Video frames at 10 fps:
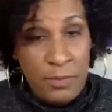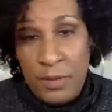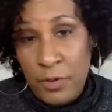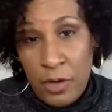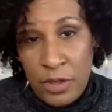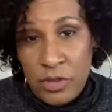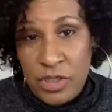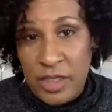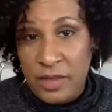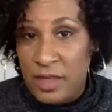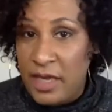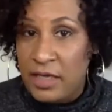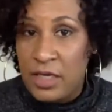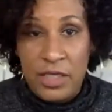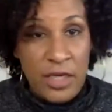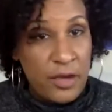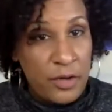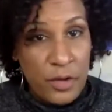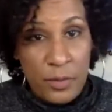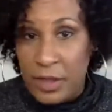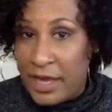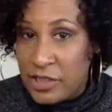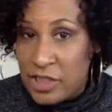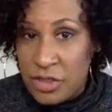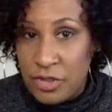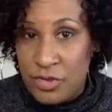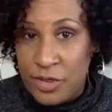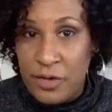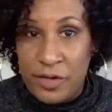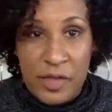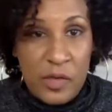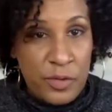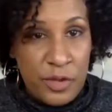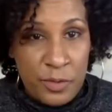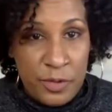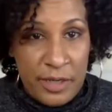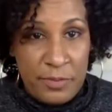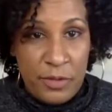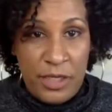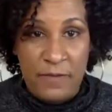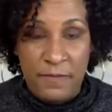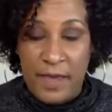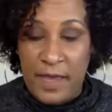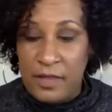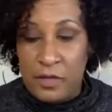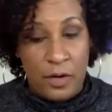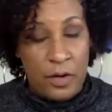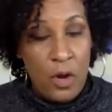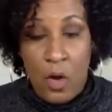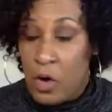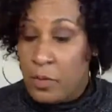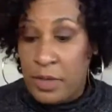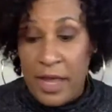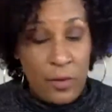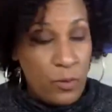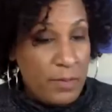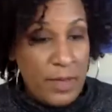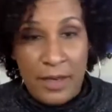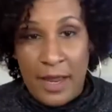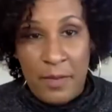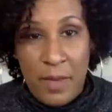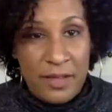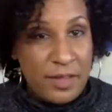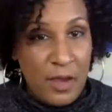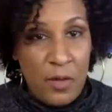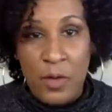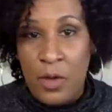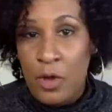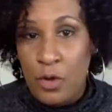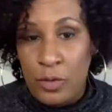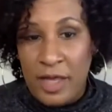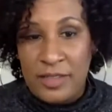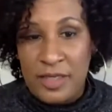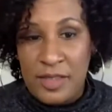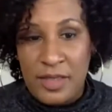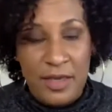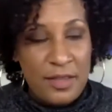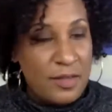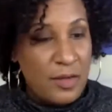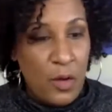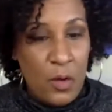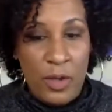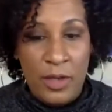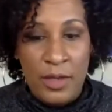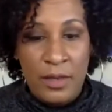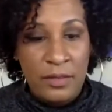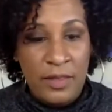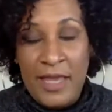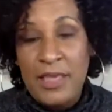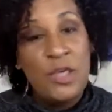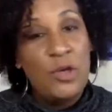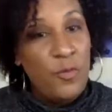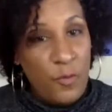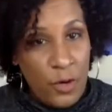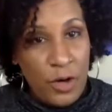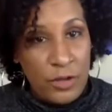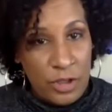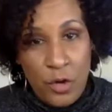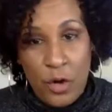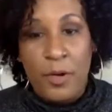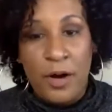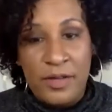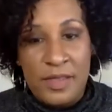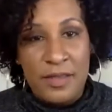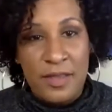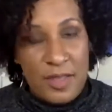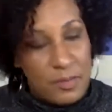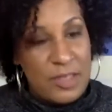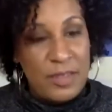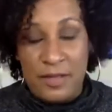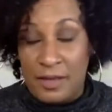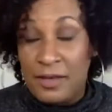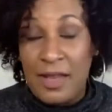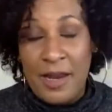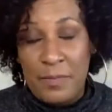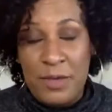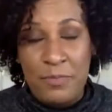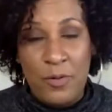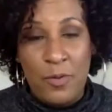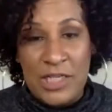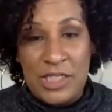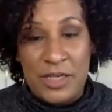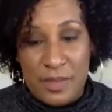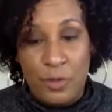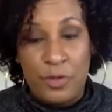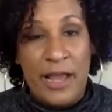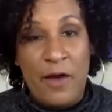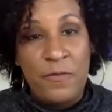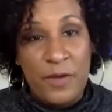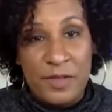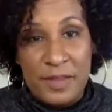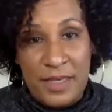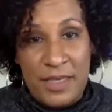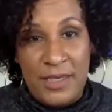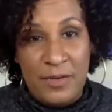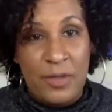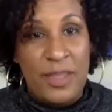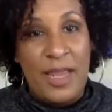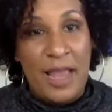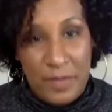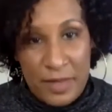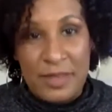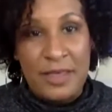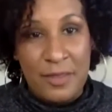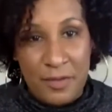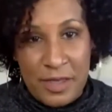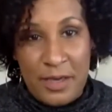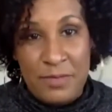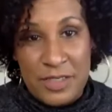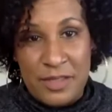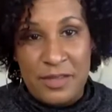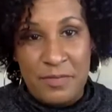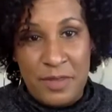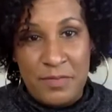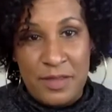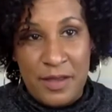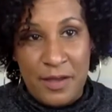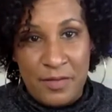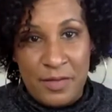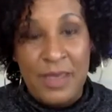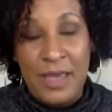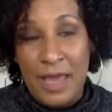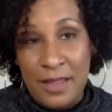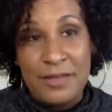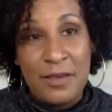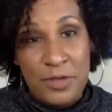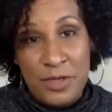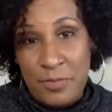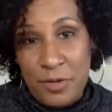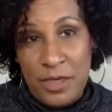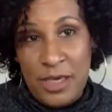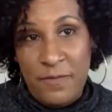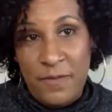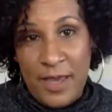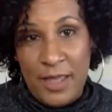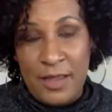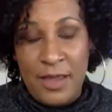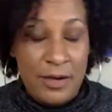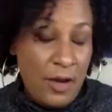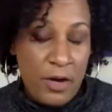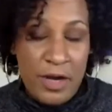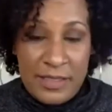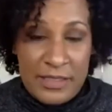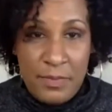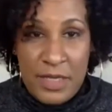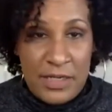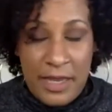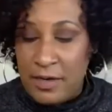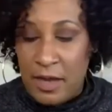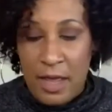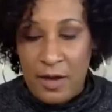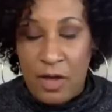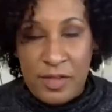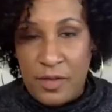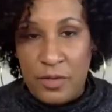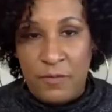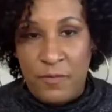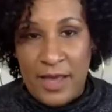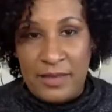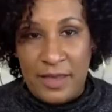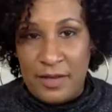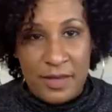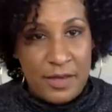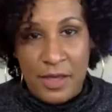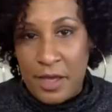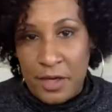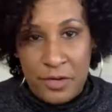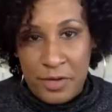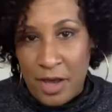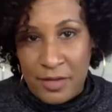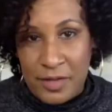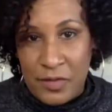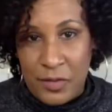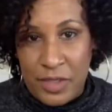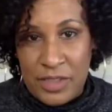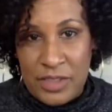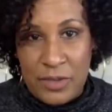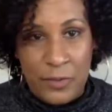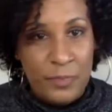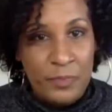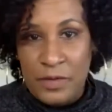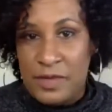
people don't usually think younger Black children or super duper WE fans or Black women like myself who like to see it. So thank you for your parts in this because a lot of people watching this will now feel seen when they haven't seen those images of themselves as WWE fans. Or not to mention, and also the fact that it's a good underdog story too. To